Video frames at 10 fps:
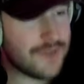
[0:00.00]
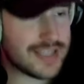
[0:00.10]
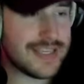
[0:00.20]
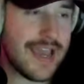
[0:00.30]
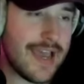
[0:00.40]

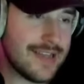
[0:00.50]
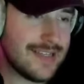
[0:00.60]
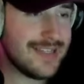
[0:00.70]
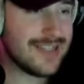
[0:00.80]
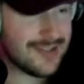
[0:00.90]
yeah.
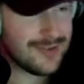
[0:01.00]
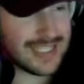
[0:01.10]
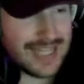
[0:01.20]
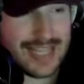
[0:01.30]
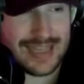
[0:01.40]
Was it
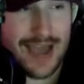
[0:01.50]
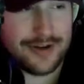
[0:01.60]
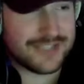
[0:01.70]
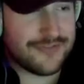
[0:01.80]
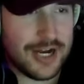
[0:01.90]
like loud
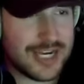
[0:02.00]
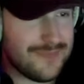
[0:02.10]
as fuck?